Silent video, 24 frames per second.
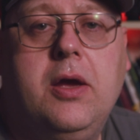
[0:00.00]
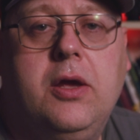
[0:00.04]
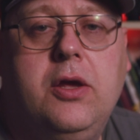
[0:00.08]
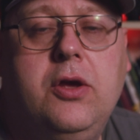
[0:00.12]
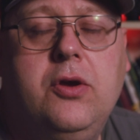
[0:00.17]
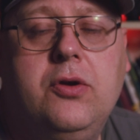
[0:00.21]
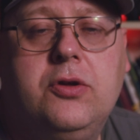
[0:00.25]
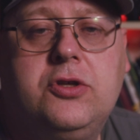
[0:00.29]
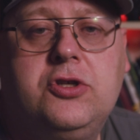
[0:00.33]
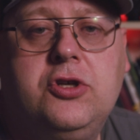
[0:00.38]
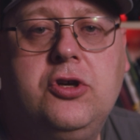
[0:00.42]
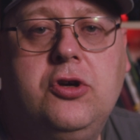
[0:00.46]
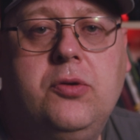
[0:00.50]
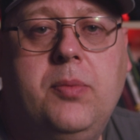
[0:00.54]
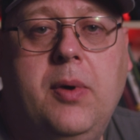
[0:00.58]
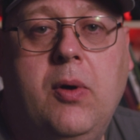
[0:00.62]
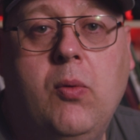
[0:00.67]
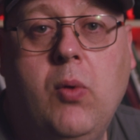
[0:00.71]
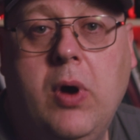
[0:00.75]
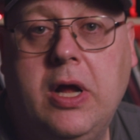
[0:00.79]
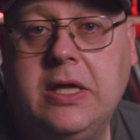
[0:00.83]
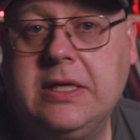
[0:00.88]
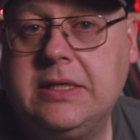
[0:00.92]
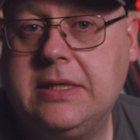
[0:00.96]

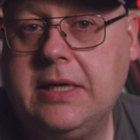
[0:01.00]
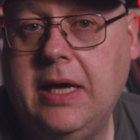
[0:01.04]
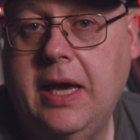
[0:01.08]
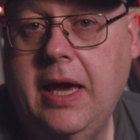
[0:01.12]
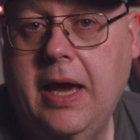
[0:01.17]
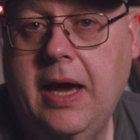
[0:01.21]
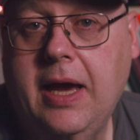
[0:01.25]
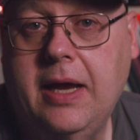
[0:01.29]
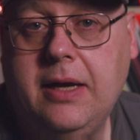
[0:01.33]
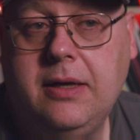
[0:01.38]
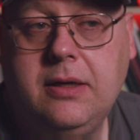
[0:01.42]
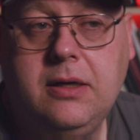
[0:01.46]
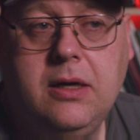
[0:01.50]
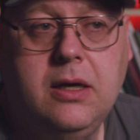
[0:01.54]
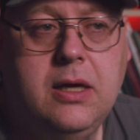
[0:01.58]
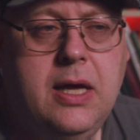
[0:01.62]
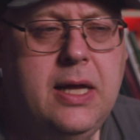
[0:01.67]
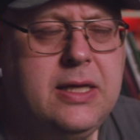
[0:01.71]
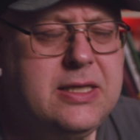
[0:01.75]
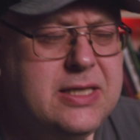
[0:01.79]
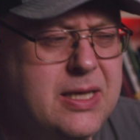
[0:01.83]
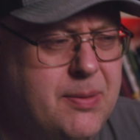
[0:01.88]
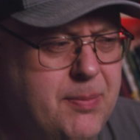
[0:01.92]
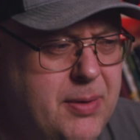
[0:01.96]
YouTube once again.
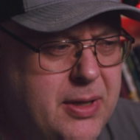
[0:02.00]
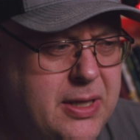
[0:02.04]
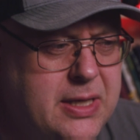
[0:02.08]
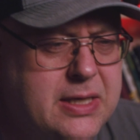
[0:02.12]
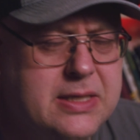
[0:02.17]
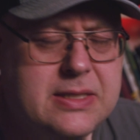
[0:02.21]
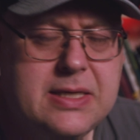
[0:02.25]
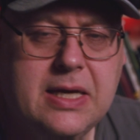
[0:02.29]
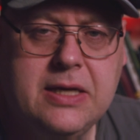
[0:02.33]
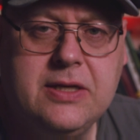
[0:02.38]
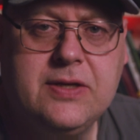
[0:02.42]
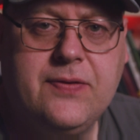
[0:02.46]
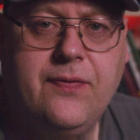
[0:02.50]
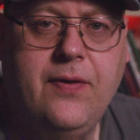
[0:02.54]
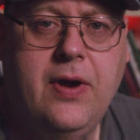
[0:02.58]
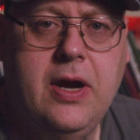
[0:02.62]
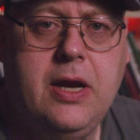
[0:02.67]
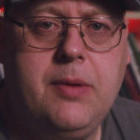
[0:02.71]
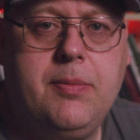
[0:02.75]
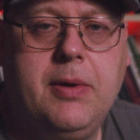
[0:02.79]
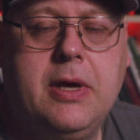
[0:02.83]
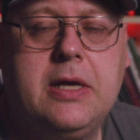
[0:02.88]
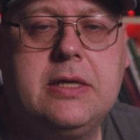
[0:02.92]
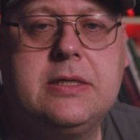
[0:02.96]
And some of these, it's
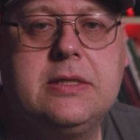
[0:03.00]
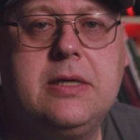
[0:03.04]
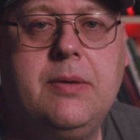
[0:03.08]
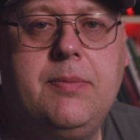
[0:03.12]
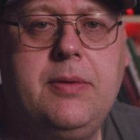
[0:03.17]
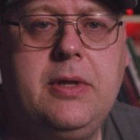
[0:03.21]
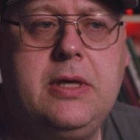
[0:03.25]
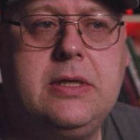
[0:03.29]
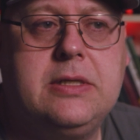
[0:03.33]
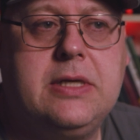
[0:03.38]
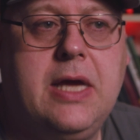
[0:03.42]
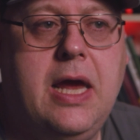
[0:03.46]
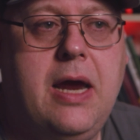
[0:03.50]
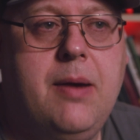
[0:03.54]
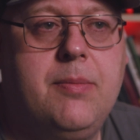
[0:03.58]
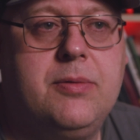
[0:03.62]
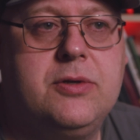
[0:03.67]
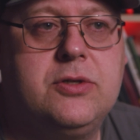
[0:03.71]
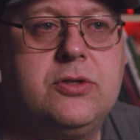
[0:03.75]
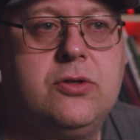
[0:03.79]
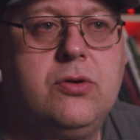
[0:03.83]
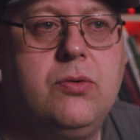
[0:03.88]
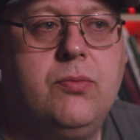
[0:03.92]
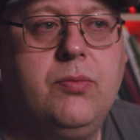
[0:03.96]
funny because some of these
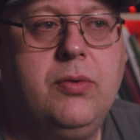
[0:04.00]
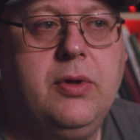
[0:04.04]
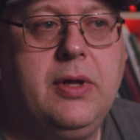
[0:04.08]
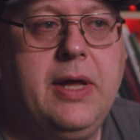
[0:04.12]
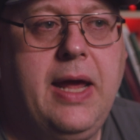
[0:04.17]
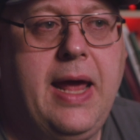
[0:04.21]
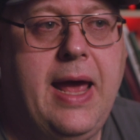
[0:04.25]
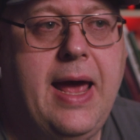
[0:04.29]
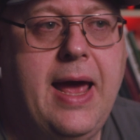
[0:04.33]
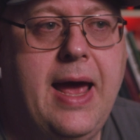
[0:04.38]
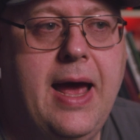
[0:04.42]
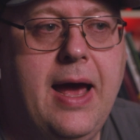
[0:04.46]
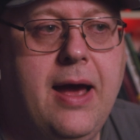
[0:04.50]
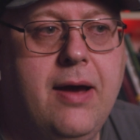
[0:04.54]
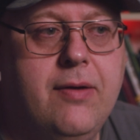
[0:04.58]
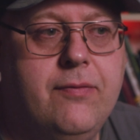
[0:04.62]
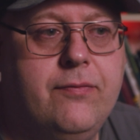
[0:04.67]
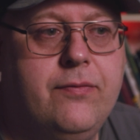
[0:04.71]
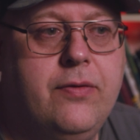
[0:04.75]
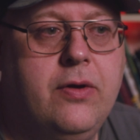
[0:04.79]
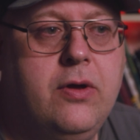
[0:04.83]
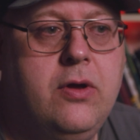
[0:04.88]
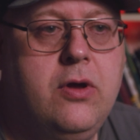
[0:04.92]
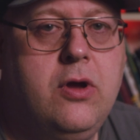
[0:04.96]
cameras don't really
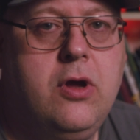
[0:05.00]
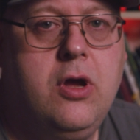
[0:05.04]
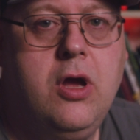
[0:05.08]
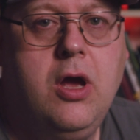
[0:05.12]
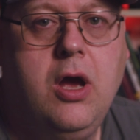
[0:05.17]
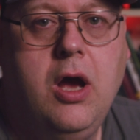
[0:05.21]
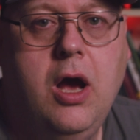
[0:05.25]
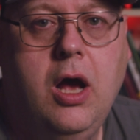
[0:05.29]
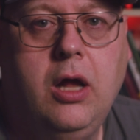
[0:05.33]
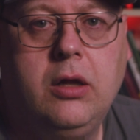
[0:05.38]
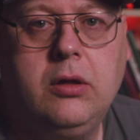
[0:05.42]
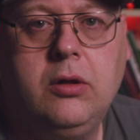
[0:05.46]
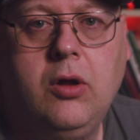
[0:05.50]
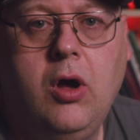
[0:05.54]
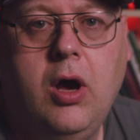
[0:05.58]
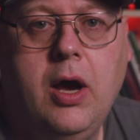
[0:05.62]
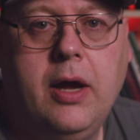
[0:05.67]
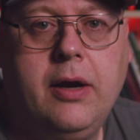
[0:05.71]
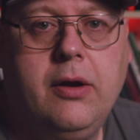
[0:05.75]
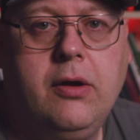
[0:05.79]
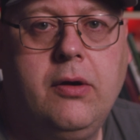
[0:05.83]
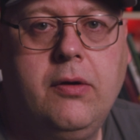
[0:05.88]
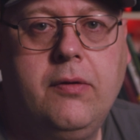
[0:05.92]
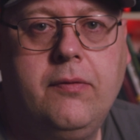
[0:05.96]
have a
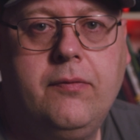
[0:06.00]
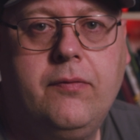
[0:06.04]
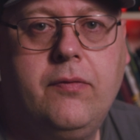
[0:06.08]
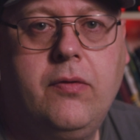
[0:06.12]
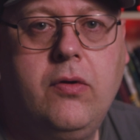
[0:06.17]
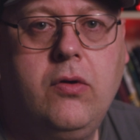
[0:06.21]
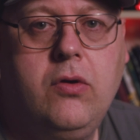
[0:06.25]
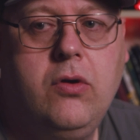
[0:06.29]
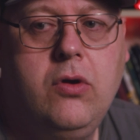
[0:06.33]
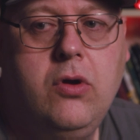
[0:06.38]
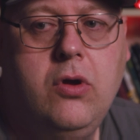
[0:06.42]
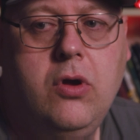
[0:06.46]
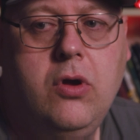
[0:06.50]
lot of